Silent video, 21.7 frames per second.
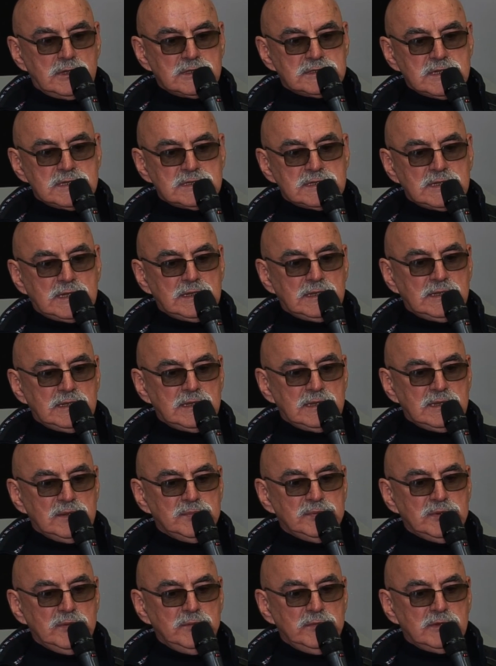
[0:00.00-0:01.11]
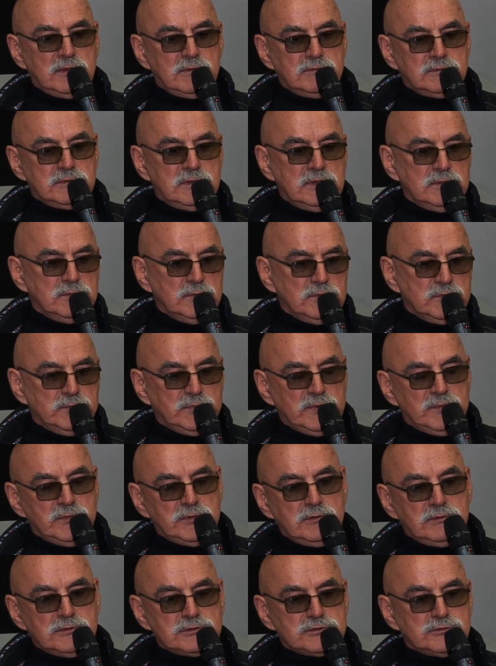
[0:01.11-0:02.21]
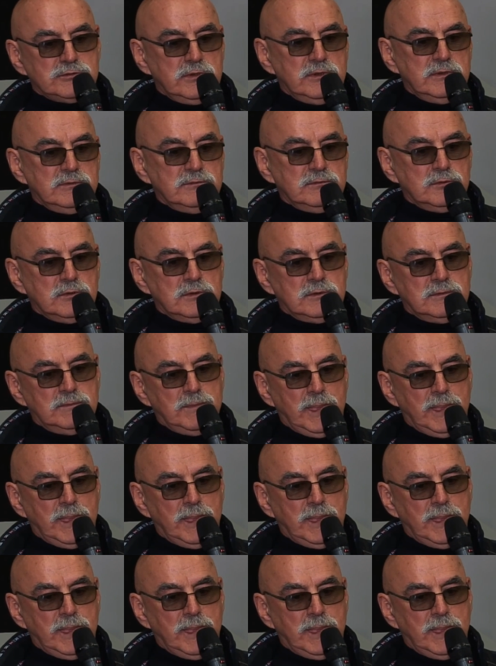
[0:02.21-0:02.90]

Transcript: um, field for